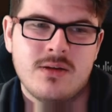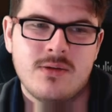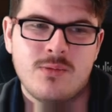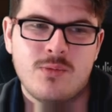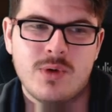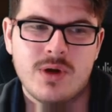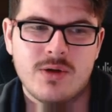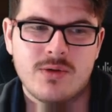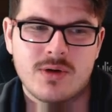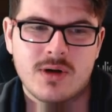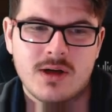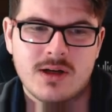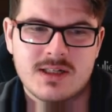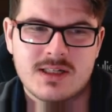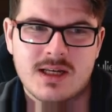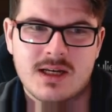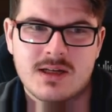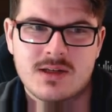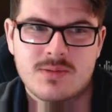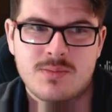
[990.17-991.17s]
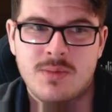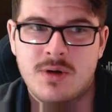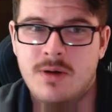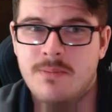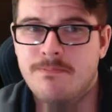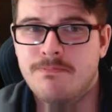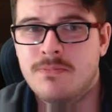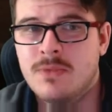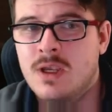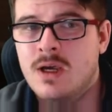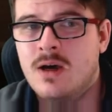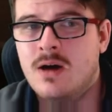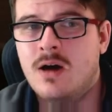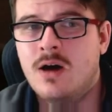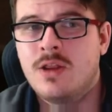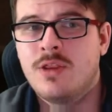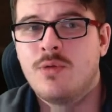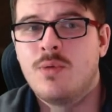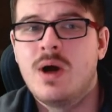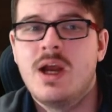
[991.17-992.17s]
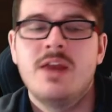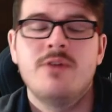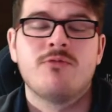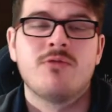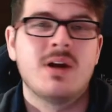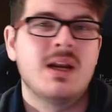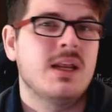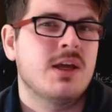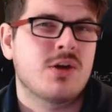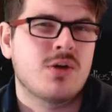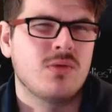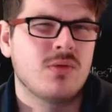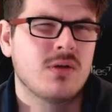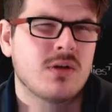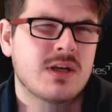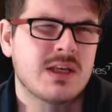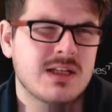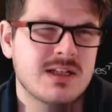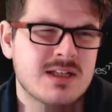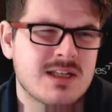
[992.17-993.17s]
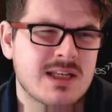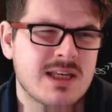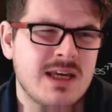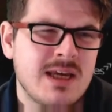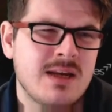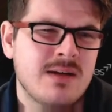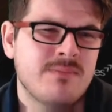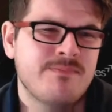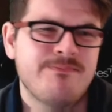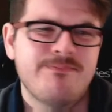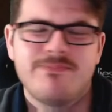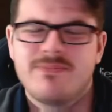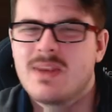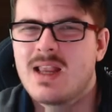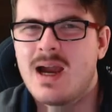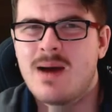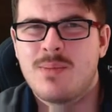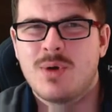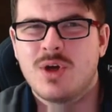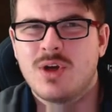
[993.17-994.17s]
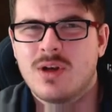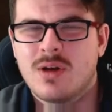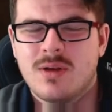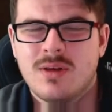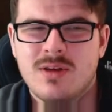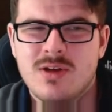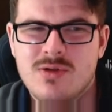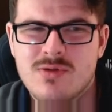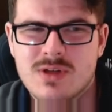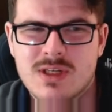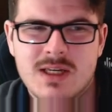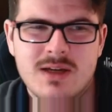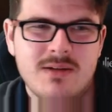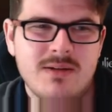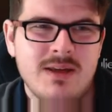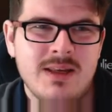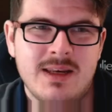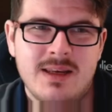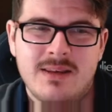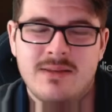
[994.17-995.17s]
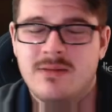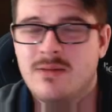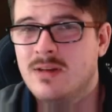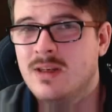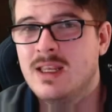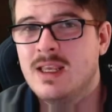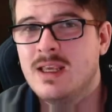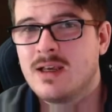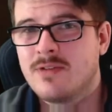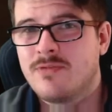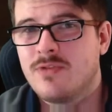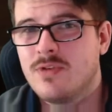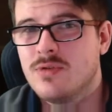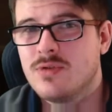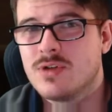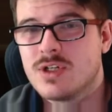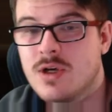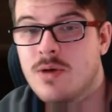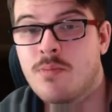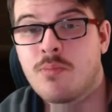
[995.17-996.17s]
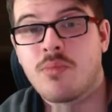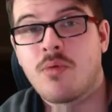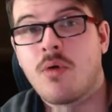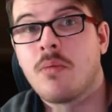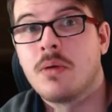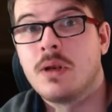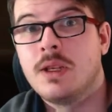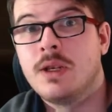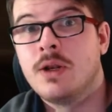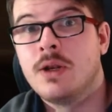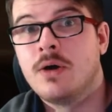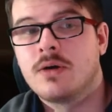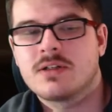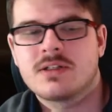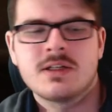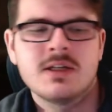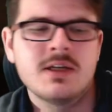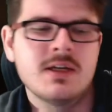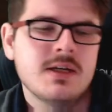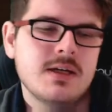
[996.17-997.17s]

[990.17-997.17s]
wheeled light tanks. But yeah, either way, really cool looking skin. Am I going to use it in the near future? Probably not.